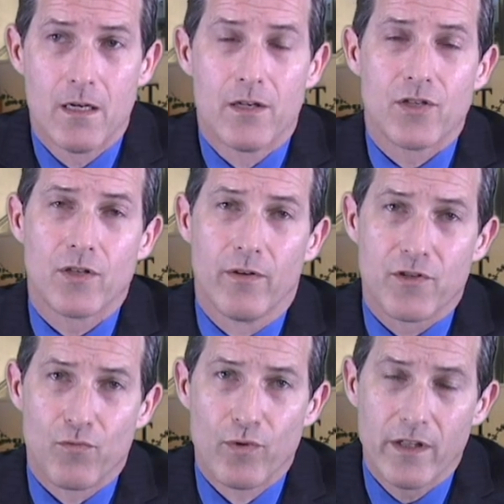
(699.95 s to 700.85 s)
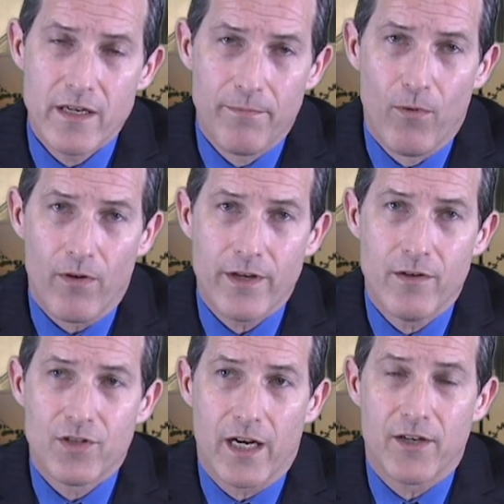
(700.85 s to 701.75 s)
So it's really important
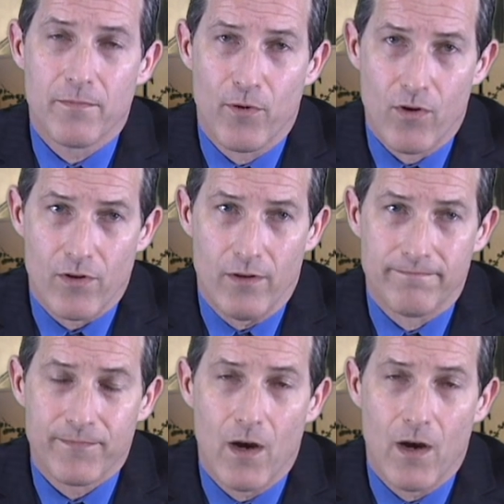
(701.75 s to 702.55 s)
you check your portal.